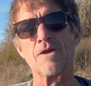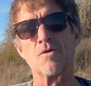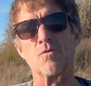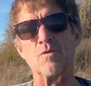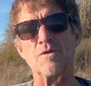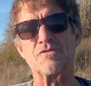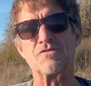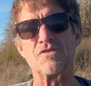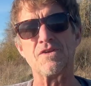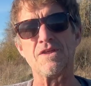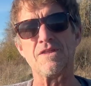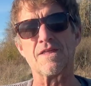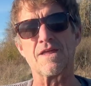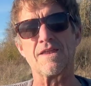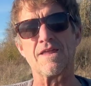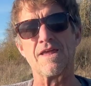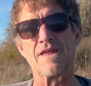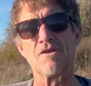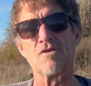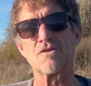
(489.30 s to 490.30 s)
we see
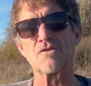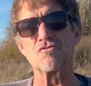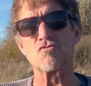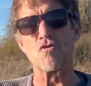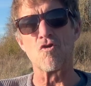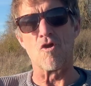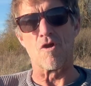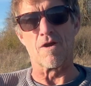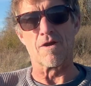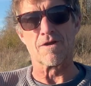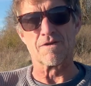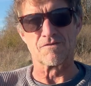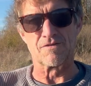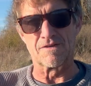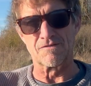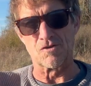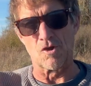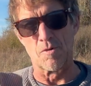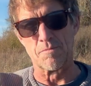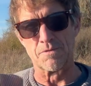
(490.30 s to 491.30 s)
that in her drawer, because she
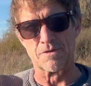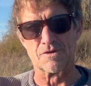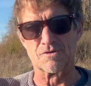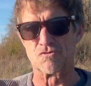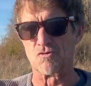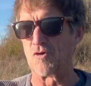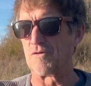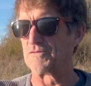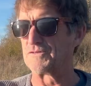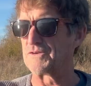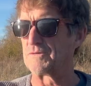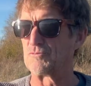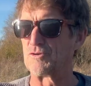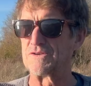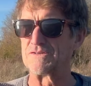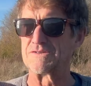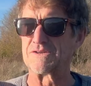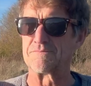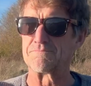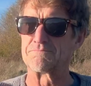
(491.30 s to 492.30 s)
has to open her drawer for some
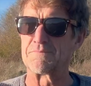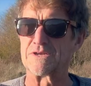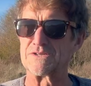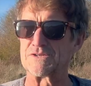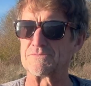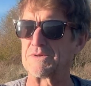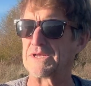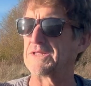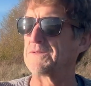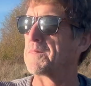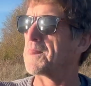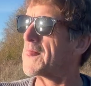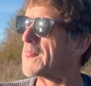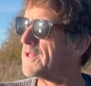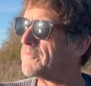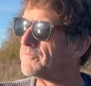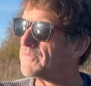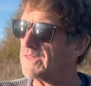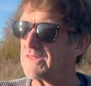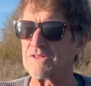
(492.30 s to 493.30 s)
reason to buzz him in,
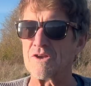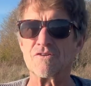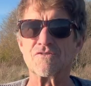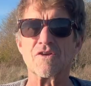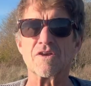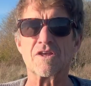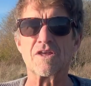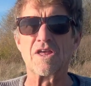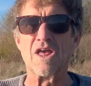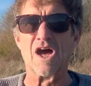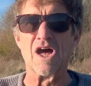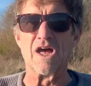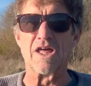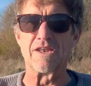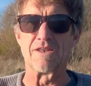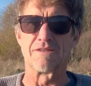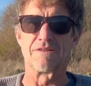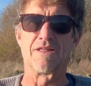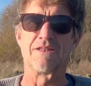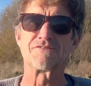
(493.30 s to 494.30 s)
there's a gun.
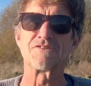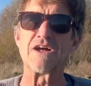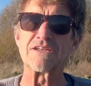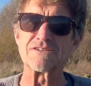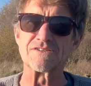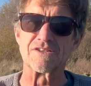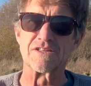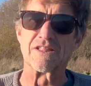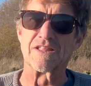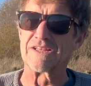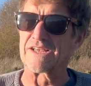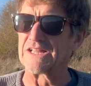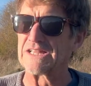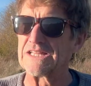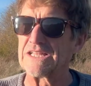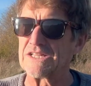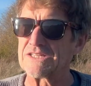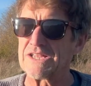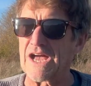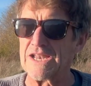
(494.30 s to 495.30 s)
And it's not just like a
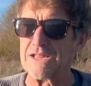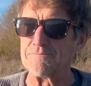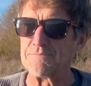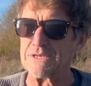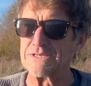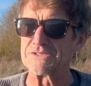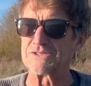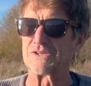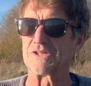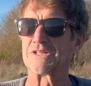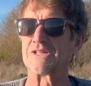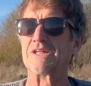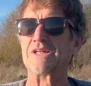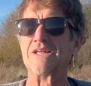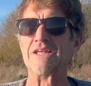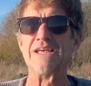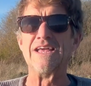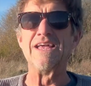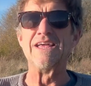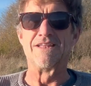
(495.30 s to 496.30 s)
little tiny pistol.
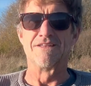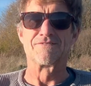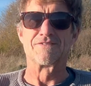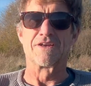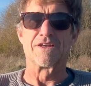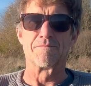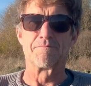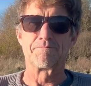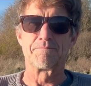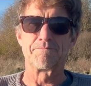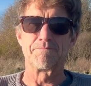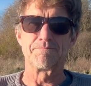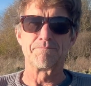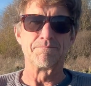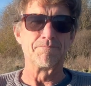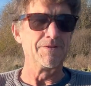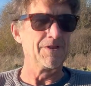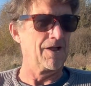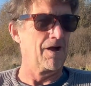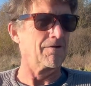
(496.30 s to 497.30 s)
It is like a,
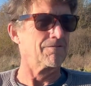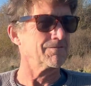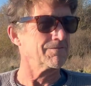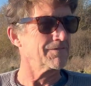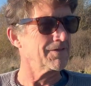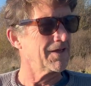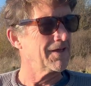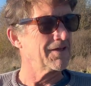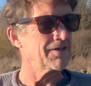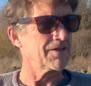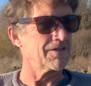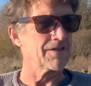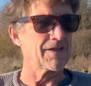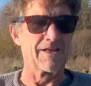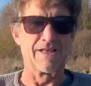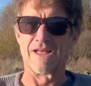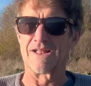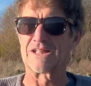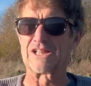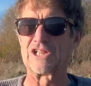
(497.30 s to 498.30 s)

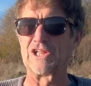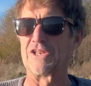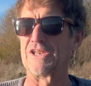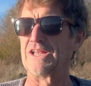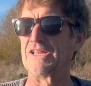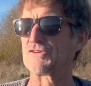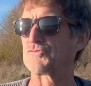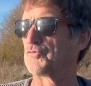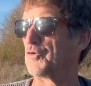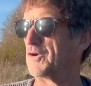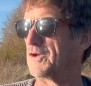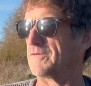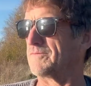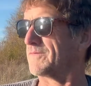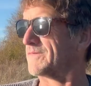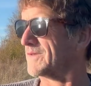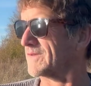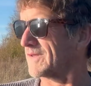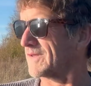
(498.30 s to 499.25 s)
again, Clint Eastwood,